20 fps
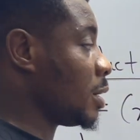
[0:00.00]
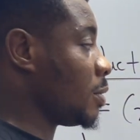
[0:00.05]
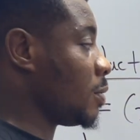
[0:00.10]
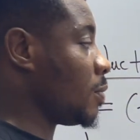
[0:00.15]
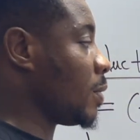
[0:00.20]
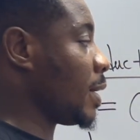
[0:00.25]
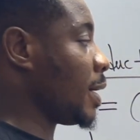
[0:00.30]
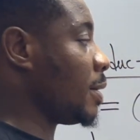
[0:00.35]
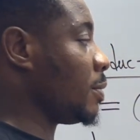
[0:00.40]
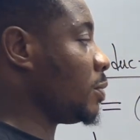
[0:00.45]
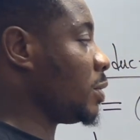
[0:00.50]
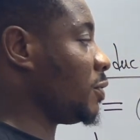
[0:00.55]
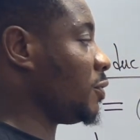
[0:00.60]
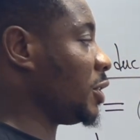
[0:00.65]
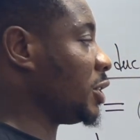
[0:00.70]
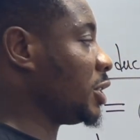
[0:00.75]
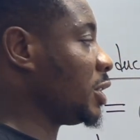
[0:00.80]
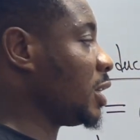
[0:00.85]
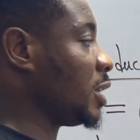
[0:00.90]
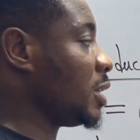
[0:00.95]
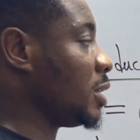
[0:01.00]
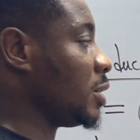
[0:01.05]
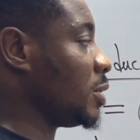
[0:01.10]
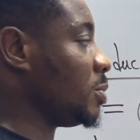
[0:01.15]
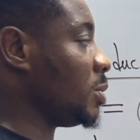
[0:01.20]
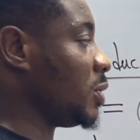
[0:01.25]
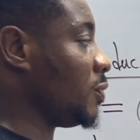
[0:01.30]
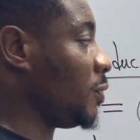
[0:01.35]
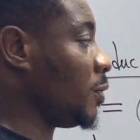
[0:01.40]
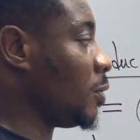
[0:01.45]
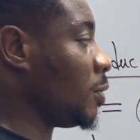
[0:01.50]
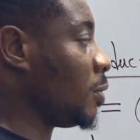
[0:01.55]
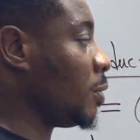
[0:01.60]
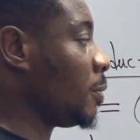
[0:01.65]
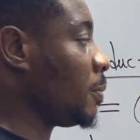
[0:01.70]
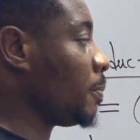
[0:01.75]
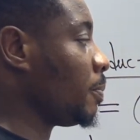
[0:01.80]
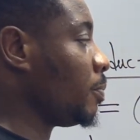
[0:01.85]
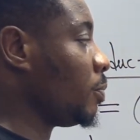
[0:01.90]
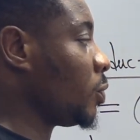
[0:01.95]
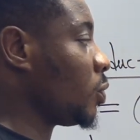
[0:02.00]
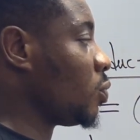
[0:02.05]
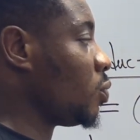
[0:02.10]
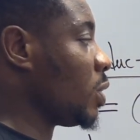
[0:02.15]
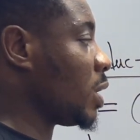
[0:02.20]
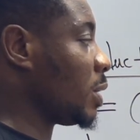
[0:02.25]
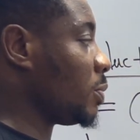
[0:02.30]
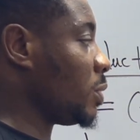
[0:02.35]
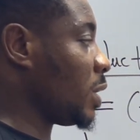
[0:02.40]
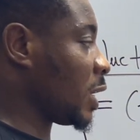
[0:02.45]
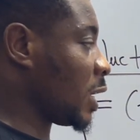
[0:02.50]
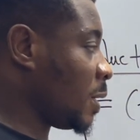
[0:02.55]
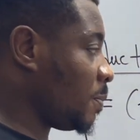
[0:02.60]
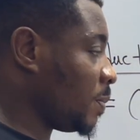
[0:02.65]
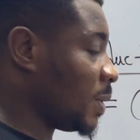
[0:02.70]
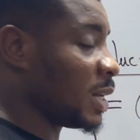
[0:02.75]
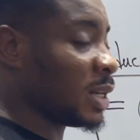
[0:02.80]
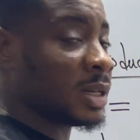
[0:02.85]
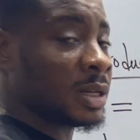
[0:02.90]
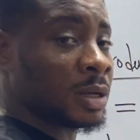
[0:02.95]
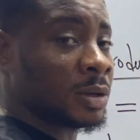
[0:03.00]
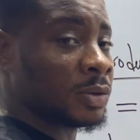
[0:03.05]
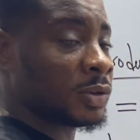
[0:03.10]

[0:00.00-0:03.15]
Why we differentiated this before, but we are keeping it now.